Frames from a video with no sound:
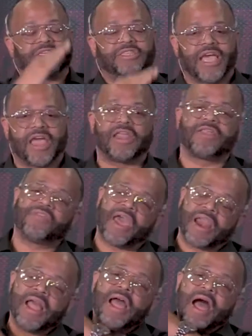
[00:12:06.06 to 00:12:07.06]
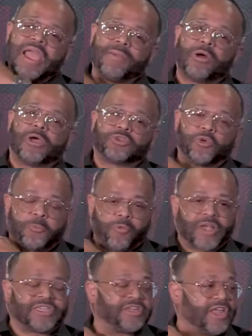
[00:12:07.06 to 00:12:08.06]
understanding that I am also
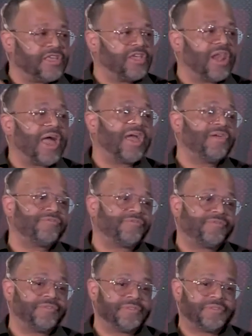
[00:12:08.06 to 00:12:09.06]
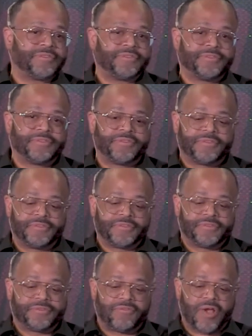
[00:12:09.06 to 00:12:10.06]
present in your life.
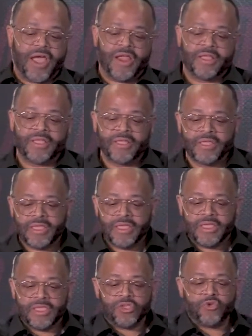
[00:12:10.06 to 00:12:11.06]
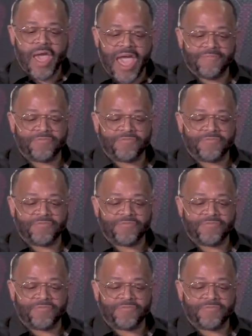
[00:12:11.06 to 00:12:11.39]
Right? You